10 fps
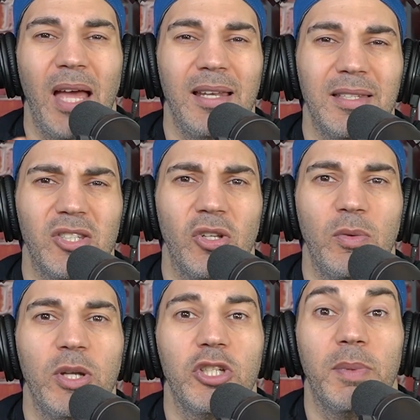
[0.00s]
not
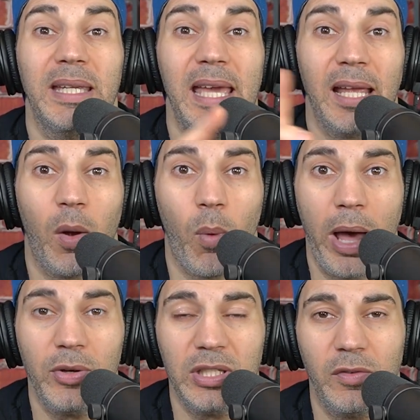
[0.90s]
necessarily reaching, but getting a
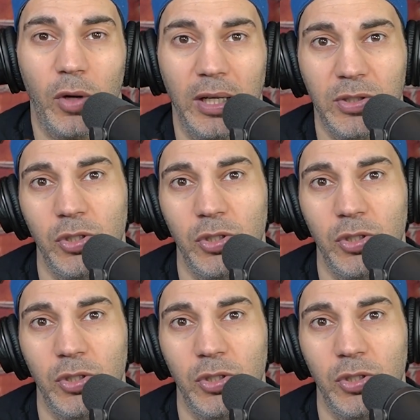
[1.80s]
wide receiver on a